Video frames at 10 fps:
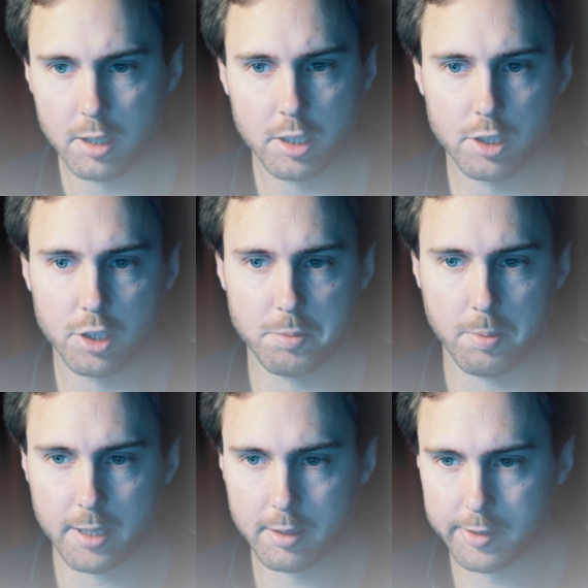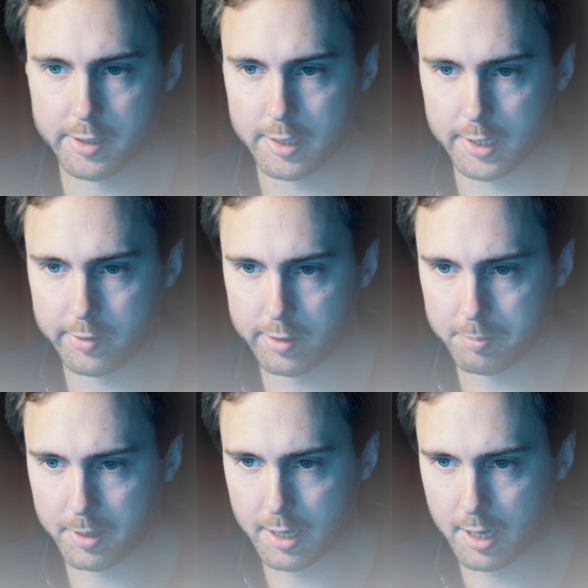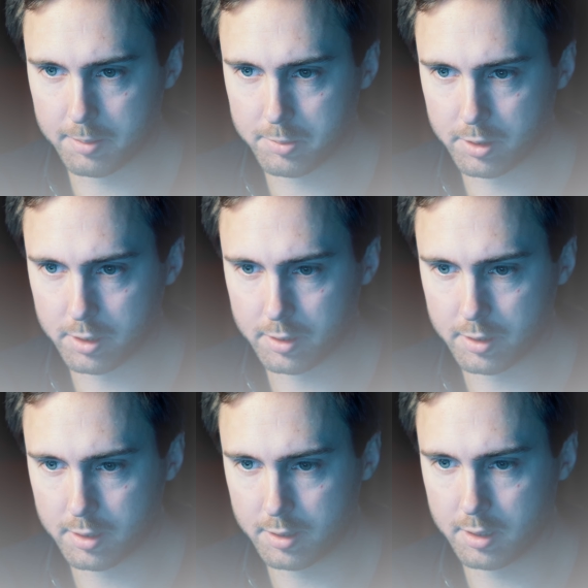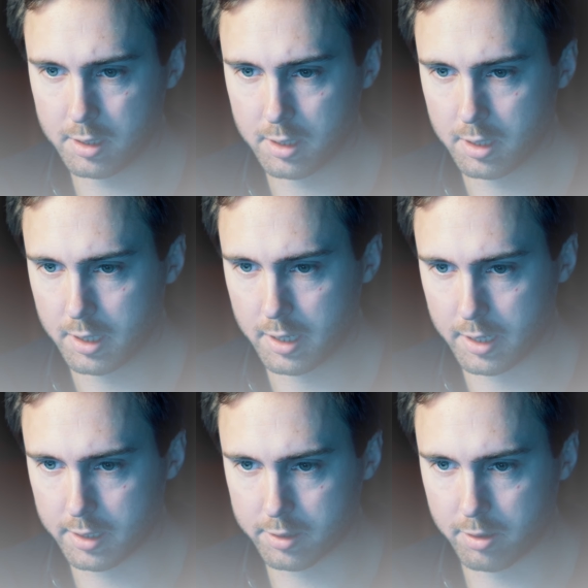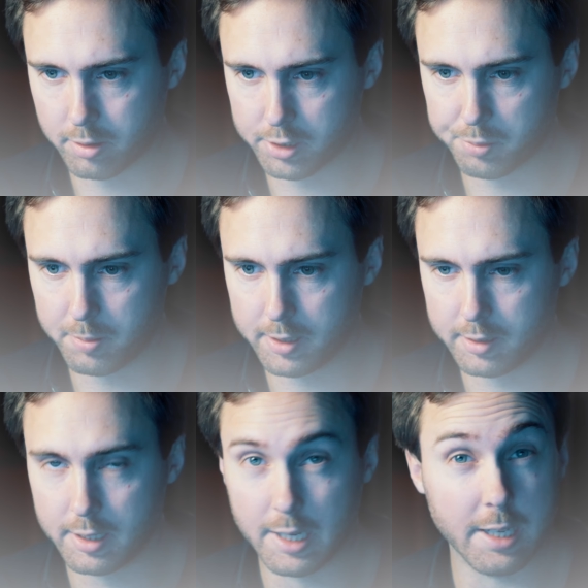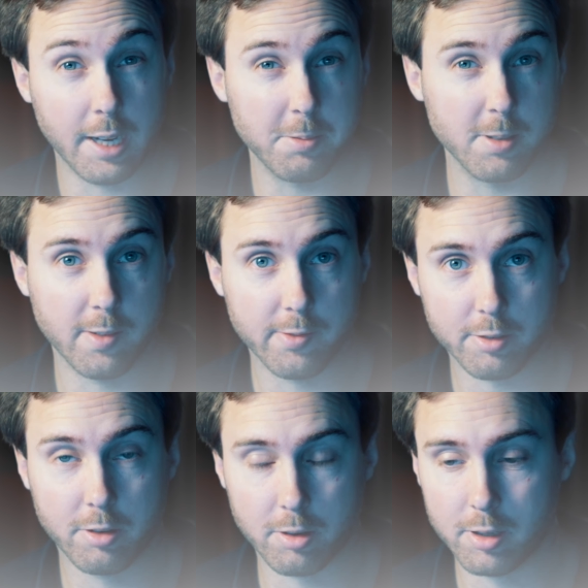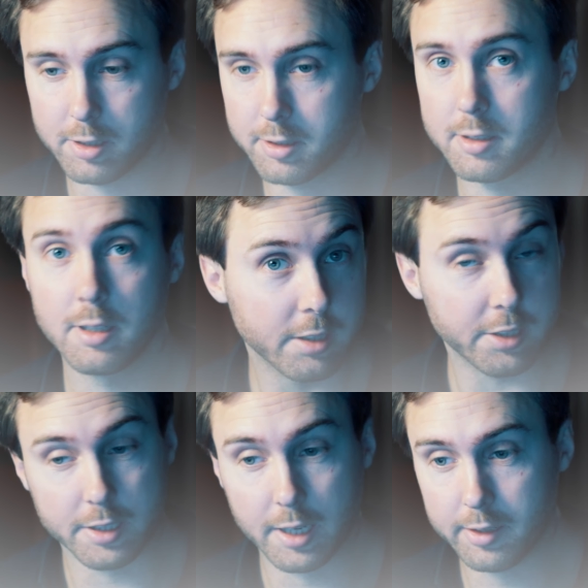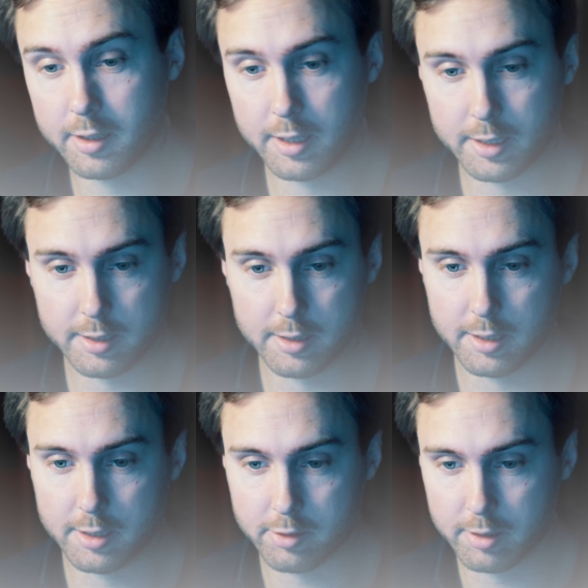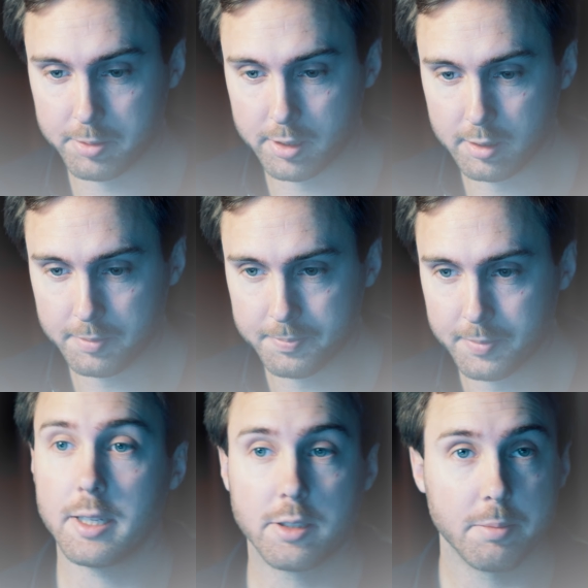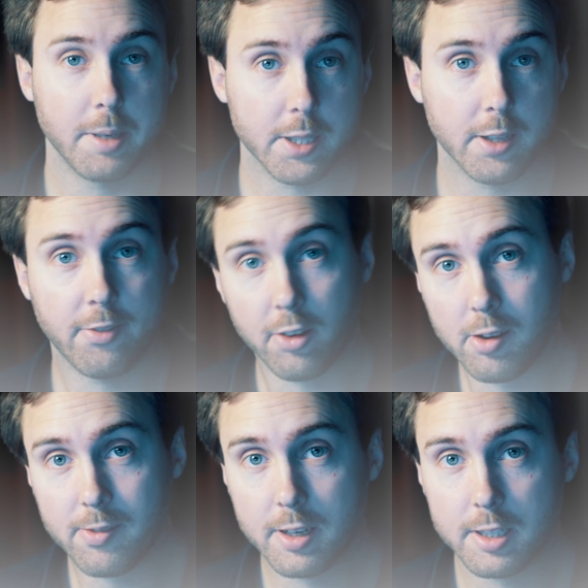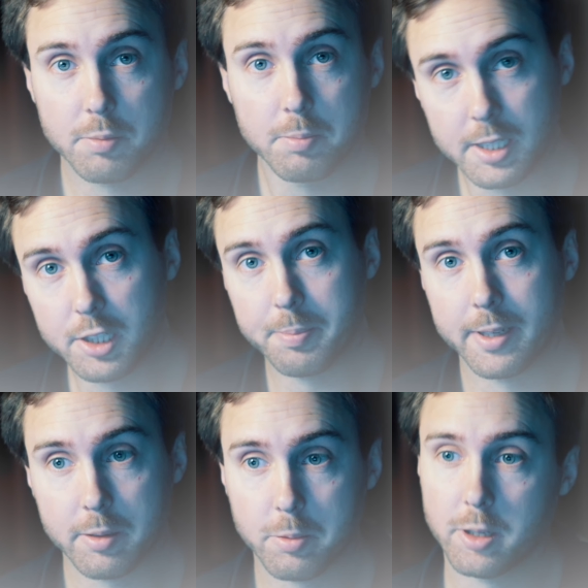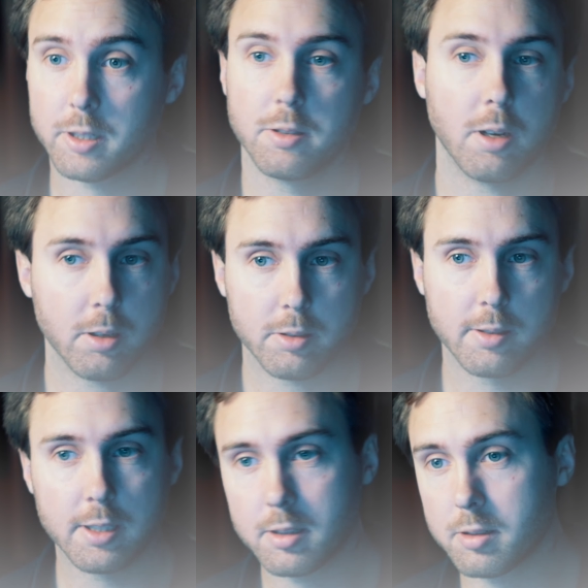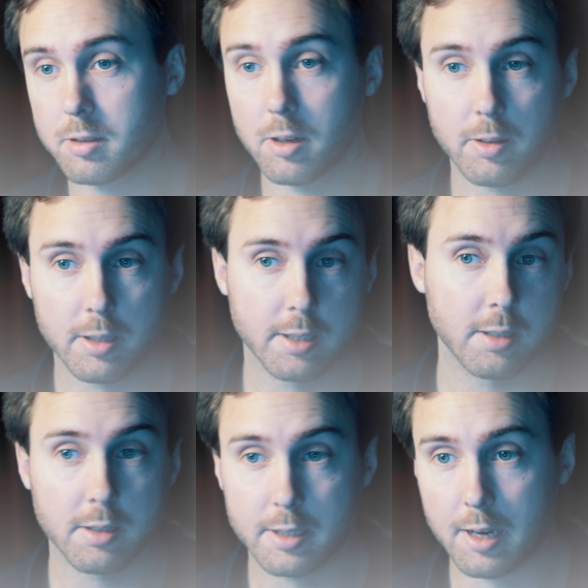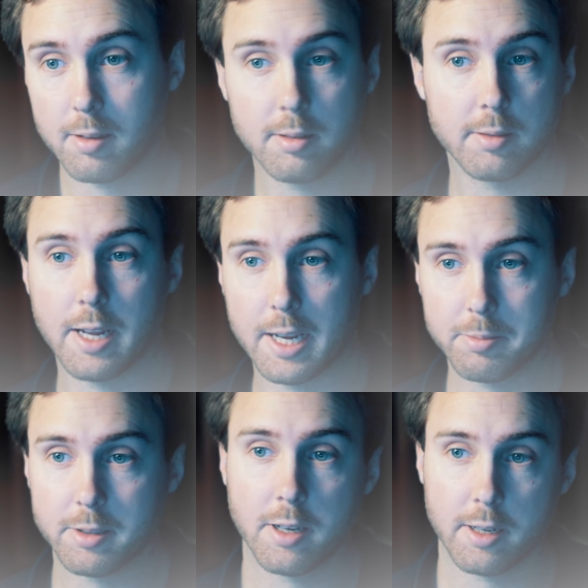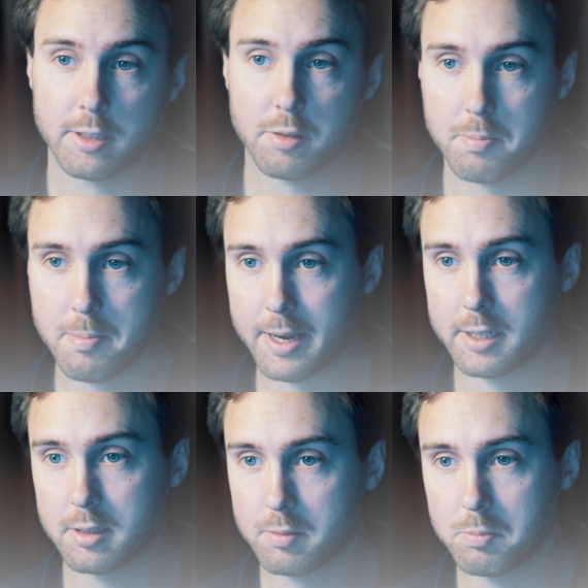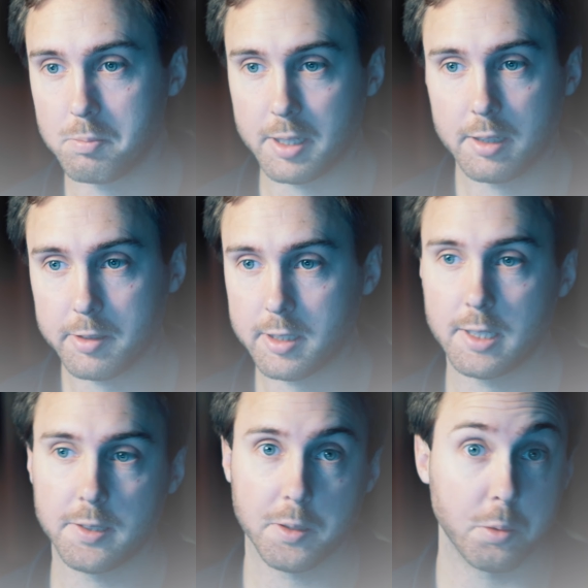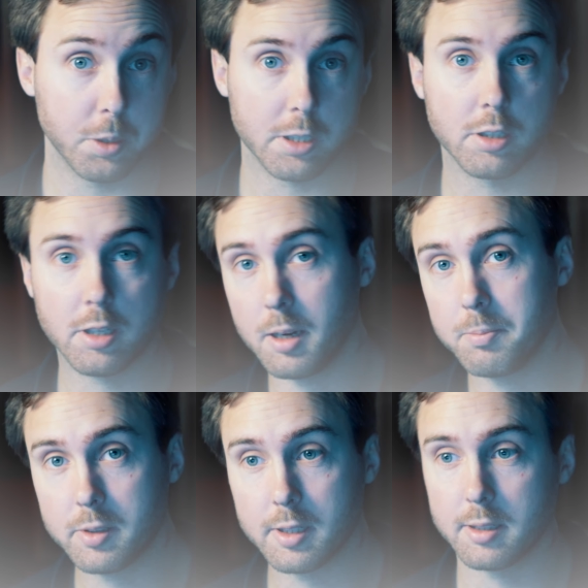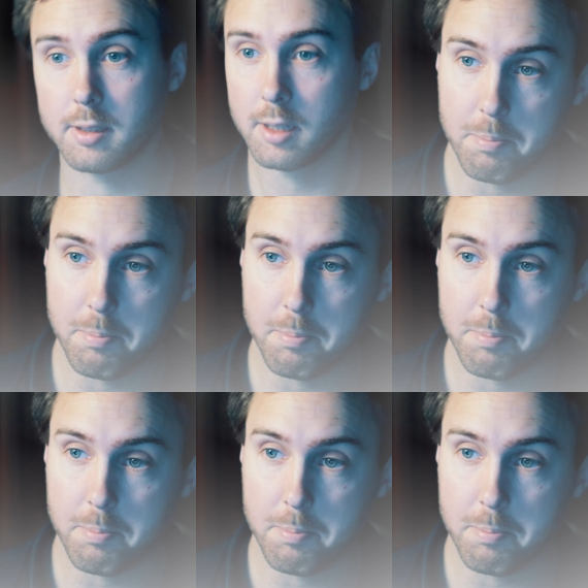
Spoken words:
splitter receiver by Helmut and chord splitter, and I will of course share the links in the description. And to make the 4-voice MIDI splitter work, you also need to go and download Ableton's Max MIDI receiver, which comes in